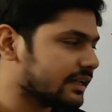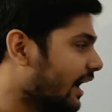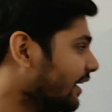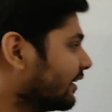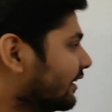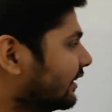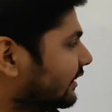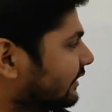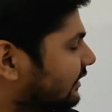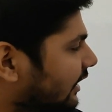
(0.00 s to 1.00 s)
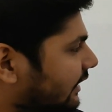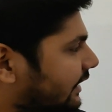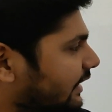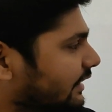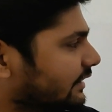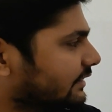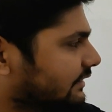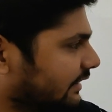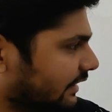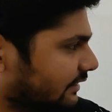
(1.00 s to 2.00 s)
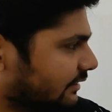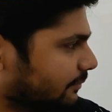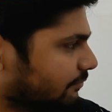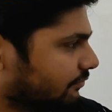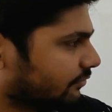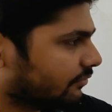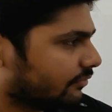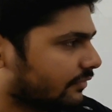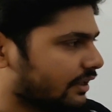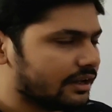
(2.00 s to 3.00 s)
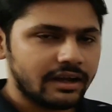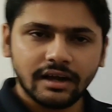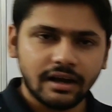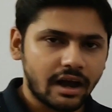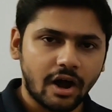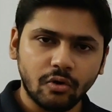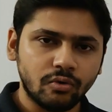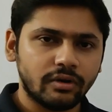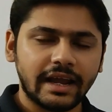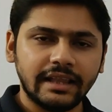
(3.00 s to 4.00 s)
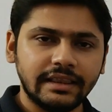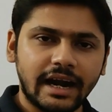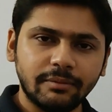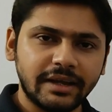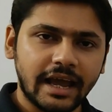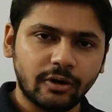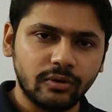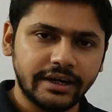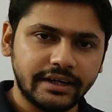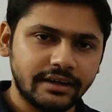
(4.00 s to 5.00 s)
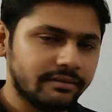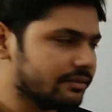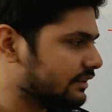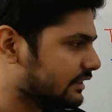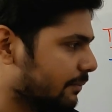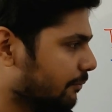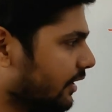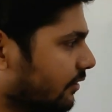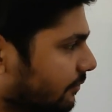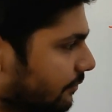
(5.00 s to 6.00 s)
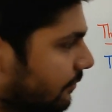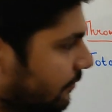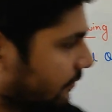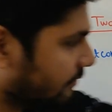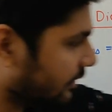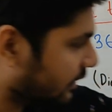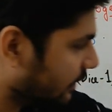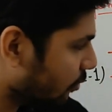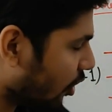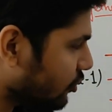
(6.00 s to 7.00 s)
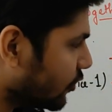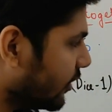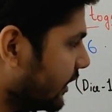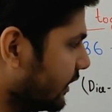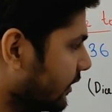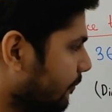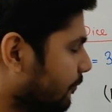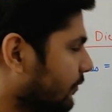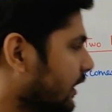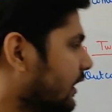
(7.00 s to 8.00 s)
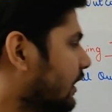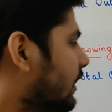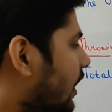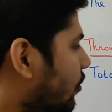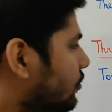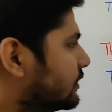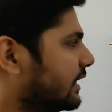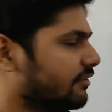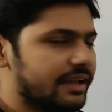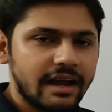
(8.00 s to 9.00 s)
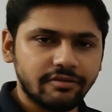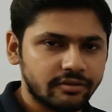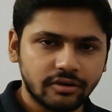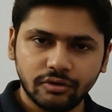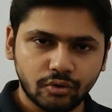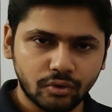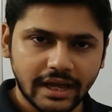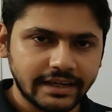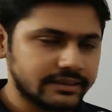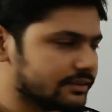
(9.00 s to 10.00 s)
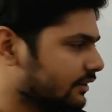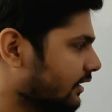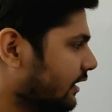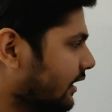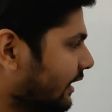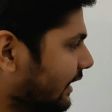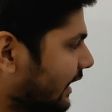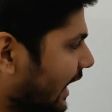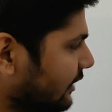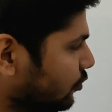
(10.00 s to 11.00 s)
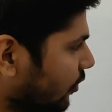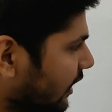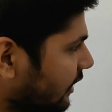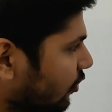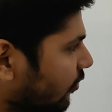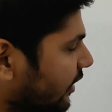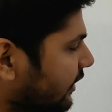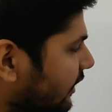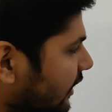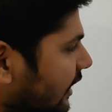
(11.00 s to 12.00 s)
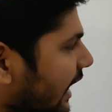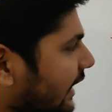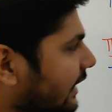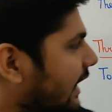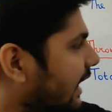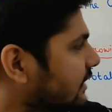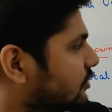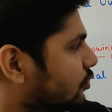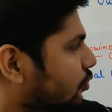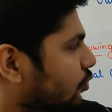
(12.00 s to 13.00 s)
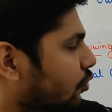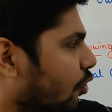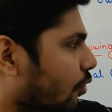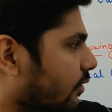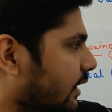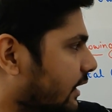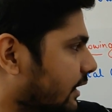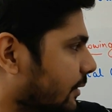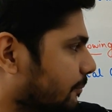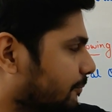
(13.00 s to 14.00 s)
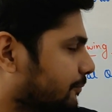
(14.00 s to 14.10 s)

are 36. How can that be calculated? Simple, with the box over here. Now say we have 2 dice, dice 1 over here and dice 2 over here.